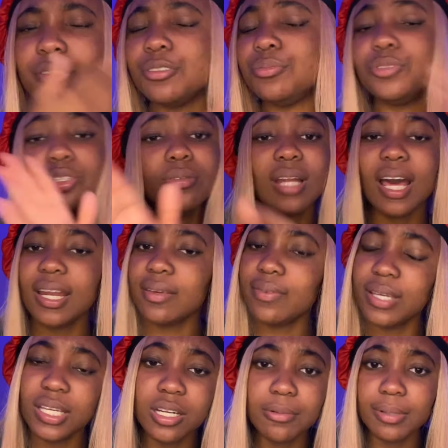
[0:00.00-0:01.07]
You're not
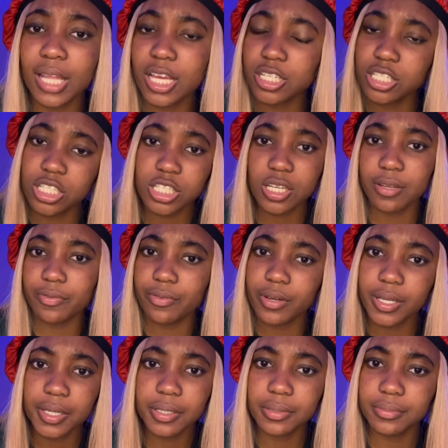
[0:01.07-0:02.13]
even in a relationship,
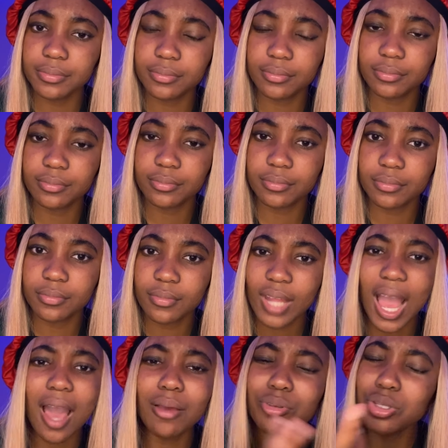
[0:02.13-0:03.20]
friend.
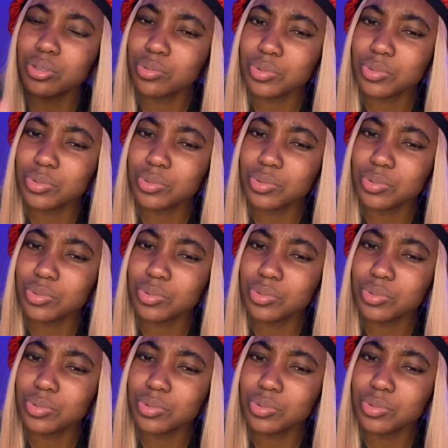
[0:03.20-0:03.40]
How you